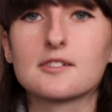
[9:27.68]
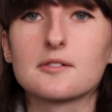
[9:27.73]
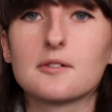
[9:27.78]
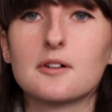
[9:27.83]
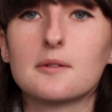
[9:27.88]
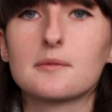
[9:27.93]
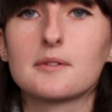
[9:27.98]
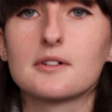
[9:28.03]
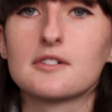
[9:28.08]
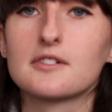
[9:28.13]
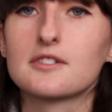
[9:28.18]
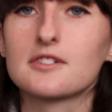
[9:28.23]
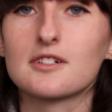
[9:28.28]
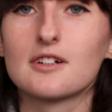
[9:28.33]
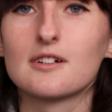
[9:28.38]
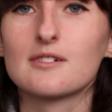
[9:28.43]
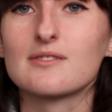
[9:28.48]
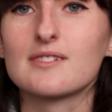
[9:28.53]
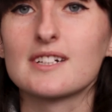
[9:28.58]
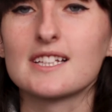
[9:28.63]
So I'm going to
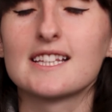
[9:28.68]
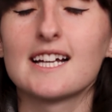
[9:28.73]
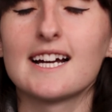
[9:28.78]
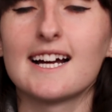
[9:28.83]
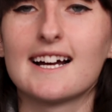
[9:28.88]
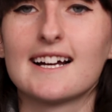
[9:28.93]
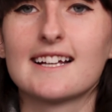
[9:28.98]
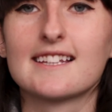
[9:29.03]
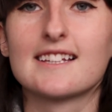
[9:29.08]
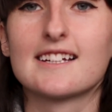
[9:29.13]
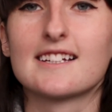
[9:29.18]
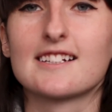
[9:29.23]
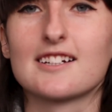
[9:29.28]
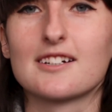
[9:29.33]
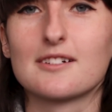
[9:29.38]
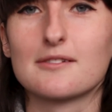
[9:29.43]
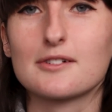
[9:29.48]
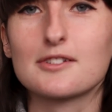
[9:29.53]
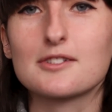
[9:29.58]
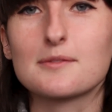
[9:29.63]
go and read that, and then
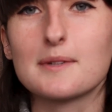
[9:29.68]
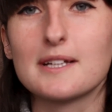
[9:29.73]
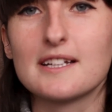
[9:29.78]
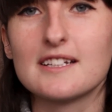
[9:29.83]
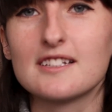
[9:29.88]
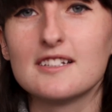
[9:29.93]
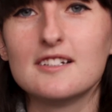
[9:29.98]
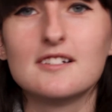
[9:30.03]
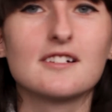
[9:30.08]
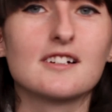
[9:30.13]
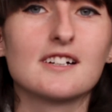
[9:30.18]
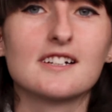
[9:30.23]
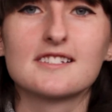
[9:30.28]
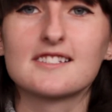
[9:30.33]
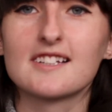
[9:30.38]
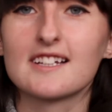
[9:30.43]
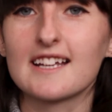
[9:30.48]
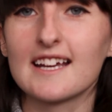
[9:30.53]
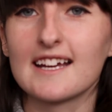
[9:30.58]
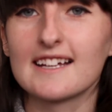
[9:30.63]
I will speak to you guys
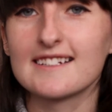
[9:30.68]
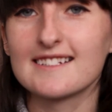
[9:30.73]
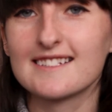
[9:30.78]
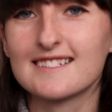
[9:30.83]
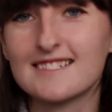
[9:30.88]
again.